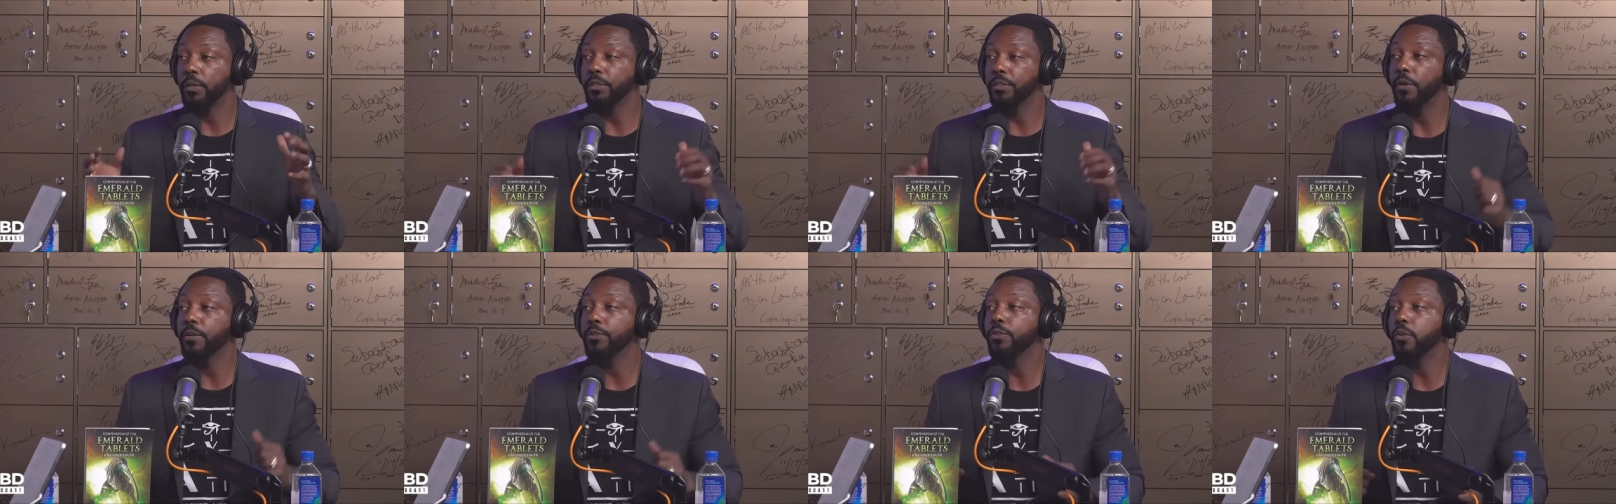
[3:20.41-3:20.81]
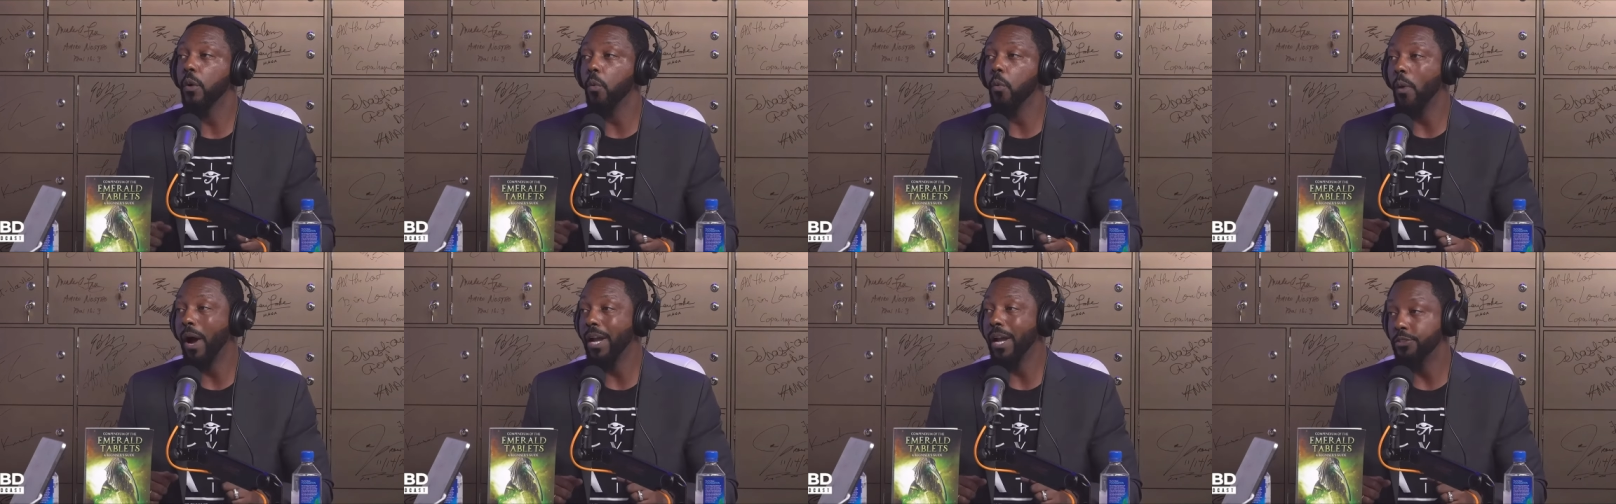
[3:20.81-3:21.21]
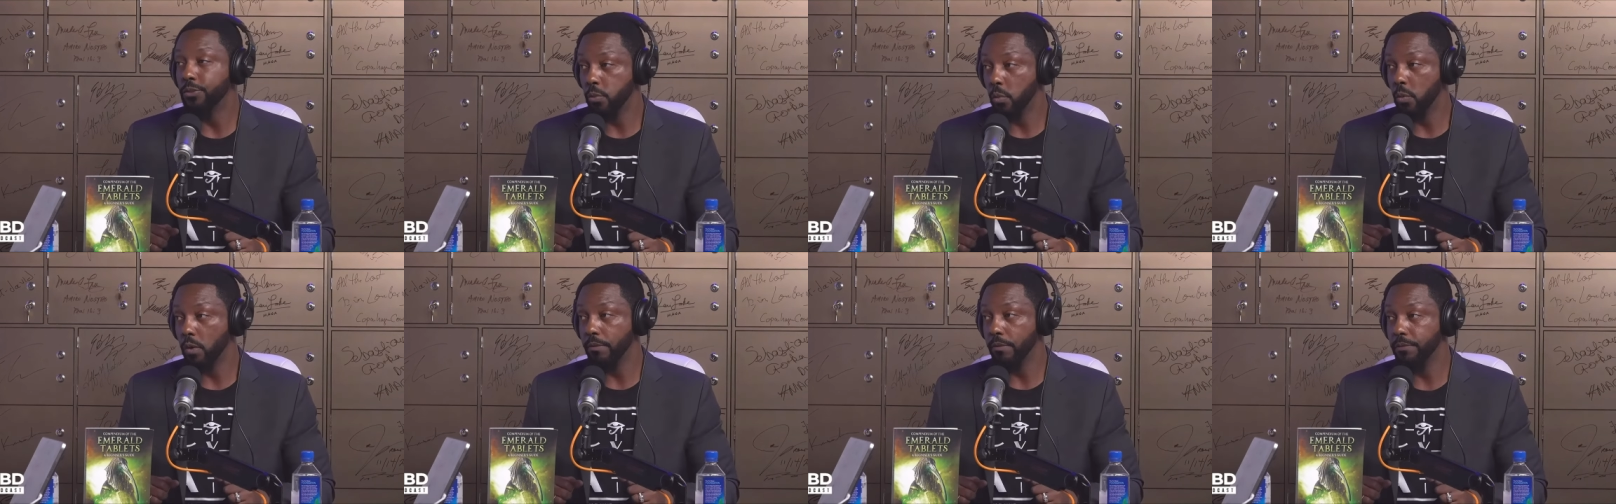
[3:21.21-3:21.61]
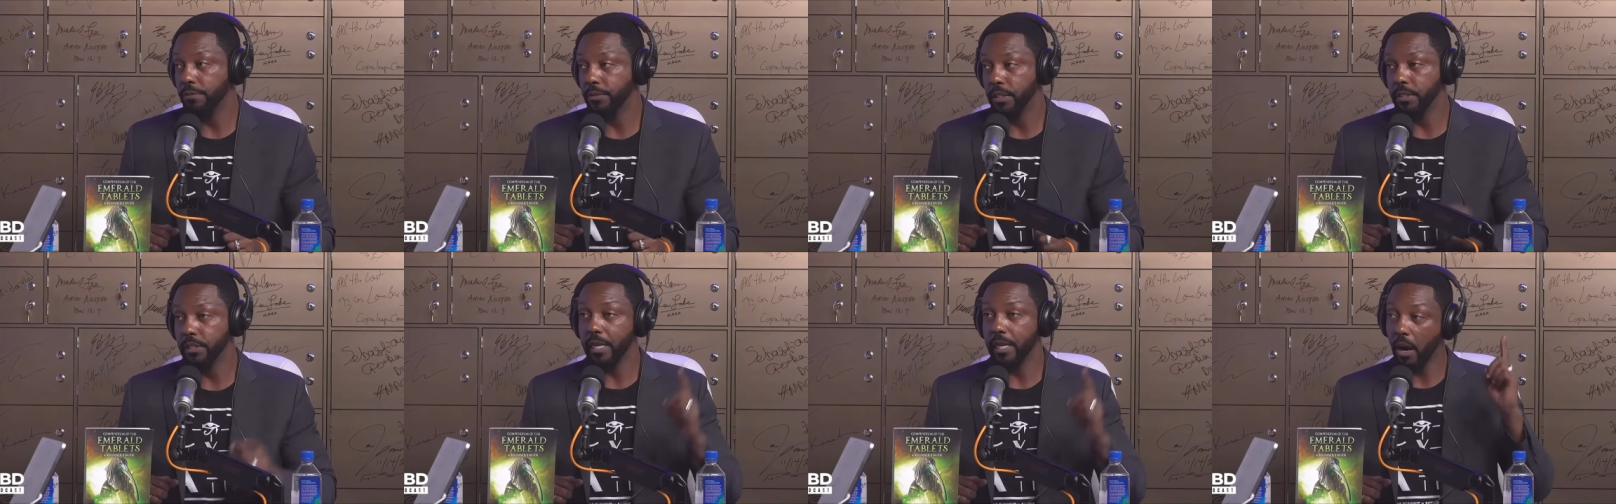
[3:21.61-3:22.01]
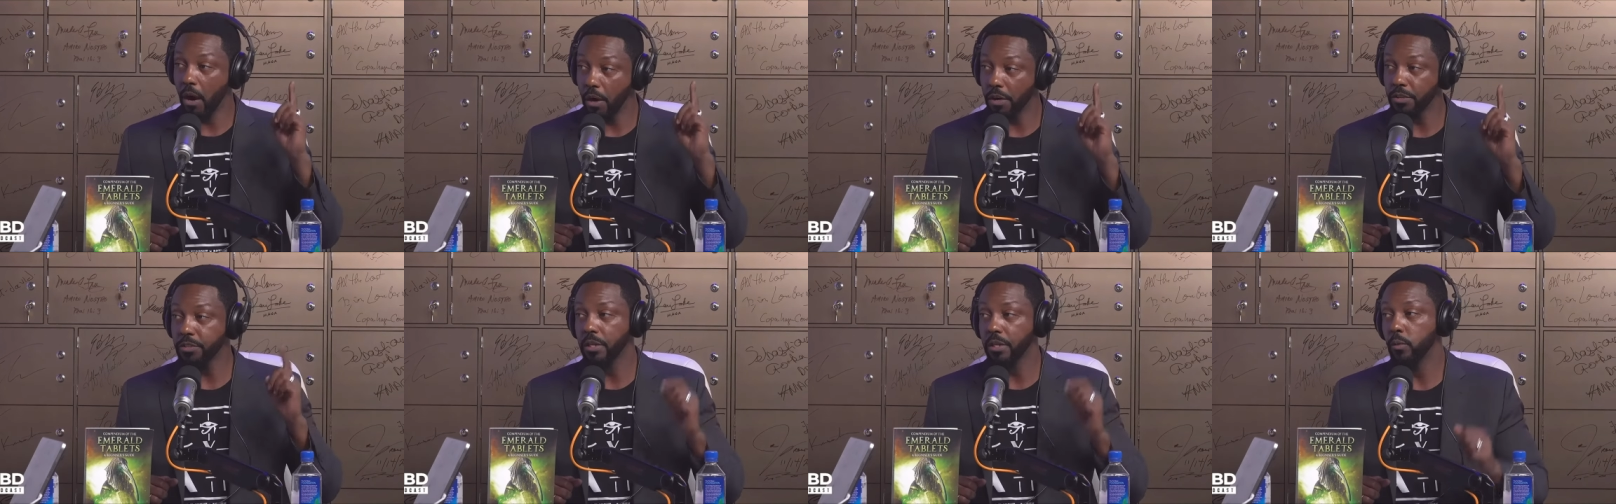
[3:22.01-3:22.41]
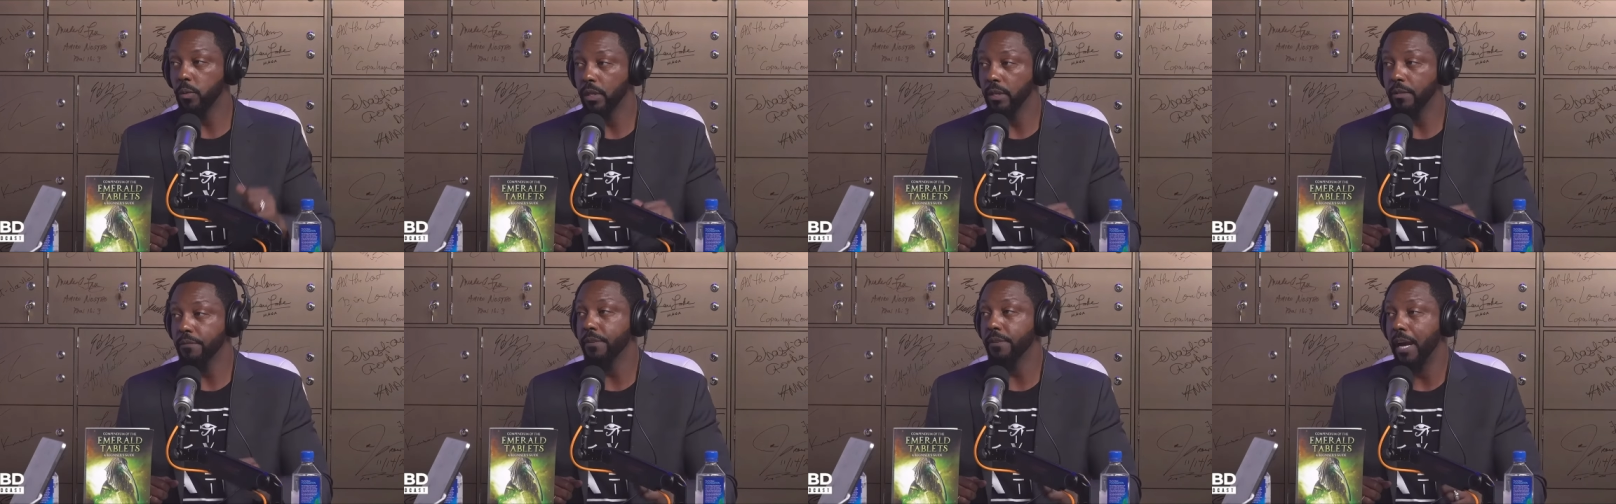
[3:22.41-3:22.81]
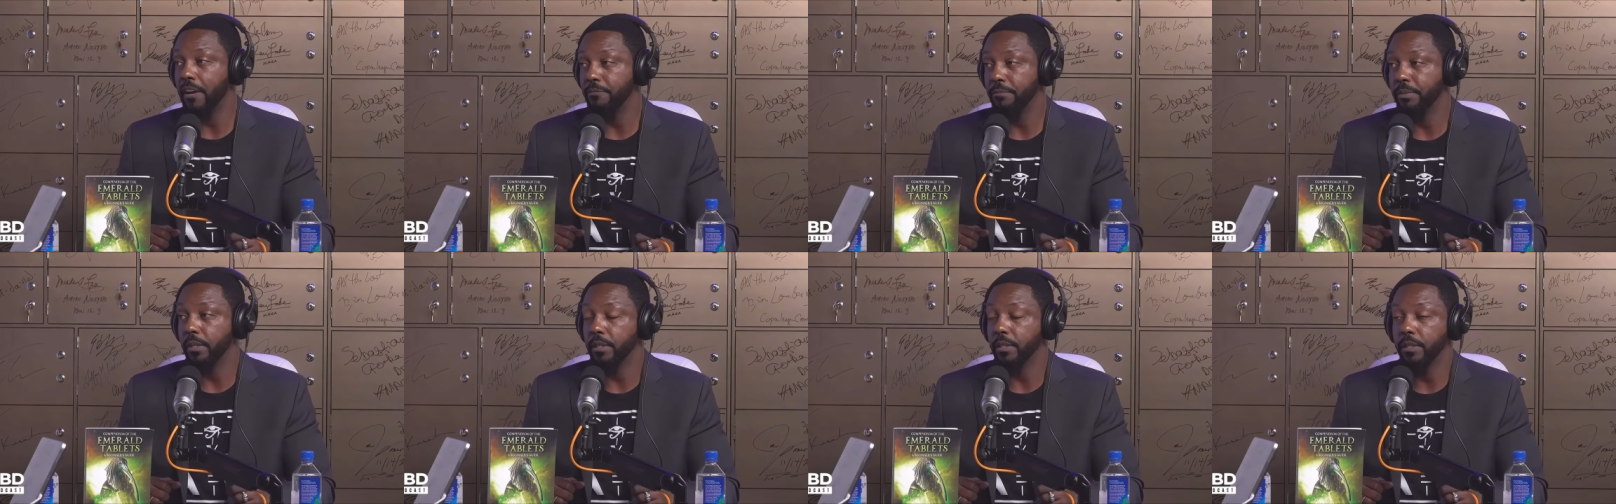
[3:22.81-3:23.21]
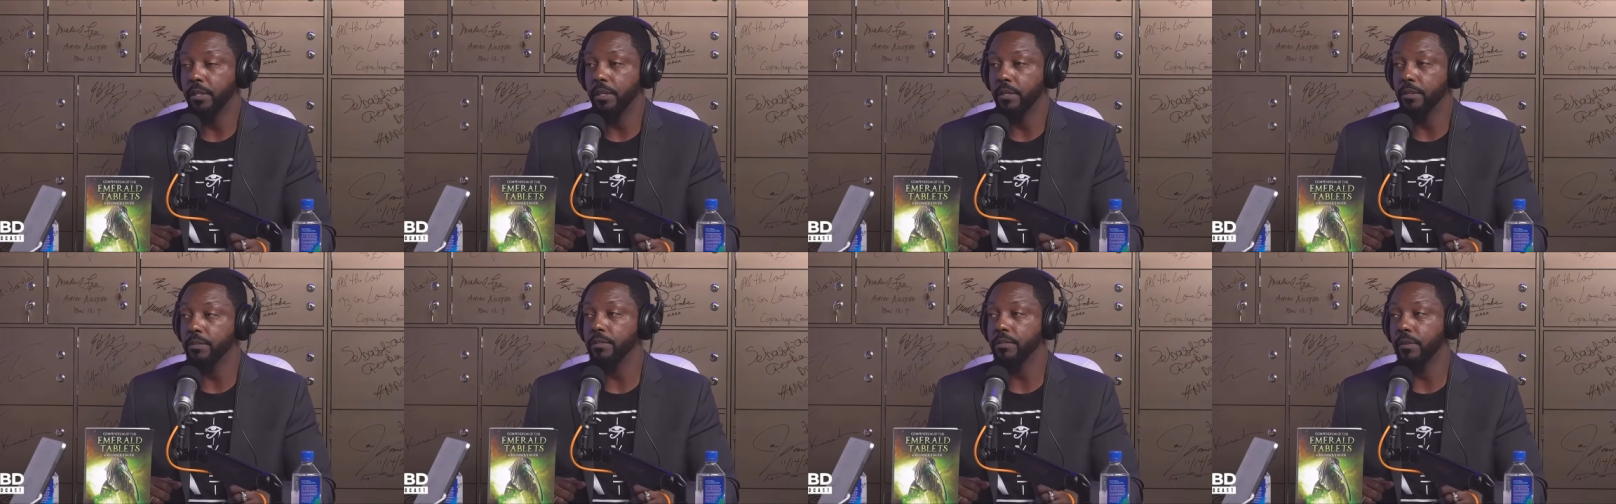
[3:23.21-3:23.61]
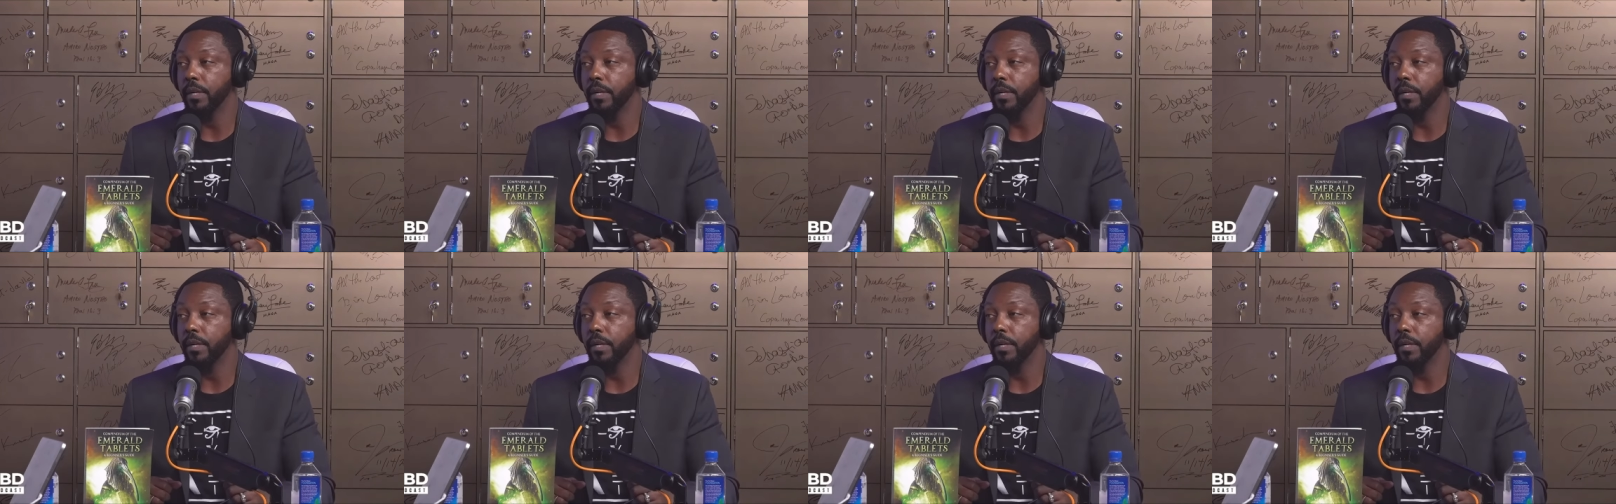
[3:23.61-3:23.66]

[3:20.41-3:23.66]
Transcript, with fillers: turned into a white dwarf, just like our sun will in five billion years,